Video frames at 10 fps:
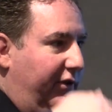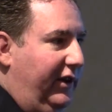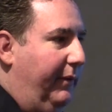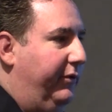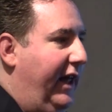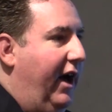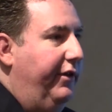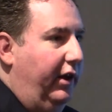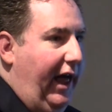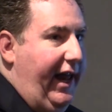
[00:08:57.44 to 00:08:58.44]
steps
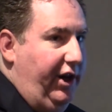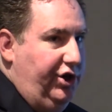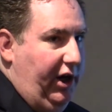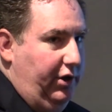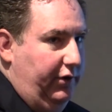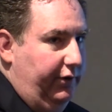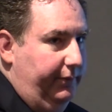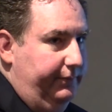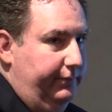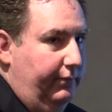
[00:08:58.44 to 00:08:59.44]
down, the lighting changes.
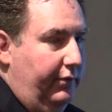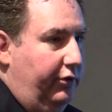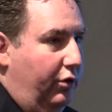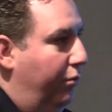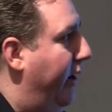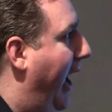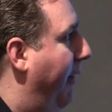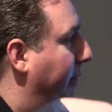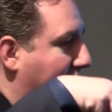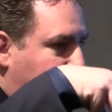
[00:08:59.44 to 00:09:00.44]
We
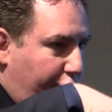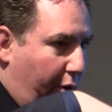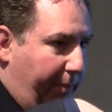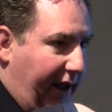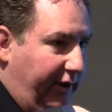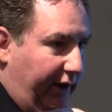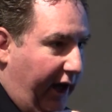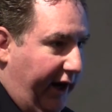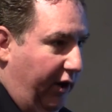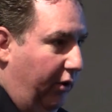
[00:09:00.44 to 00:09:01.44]
have short pendant
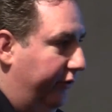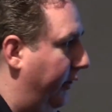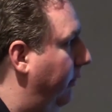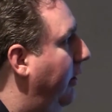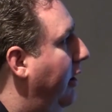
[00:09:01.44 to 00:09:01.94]
lighting also.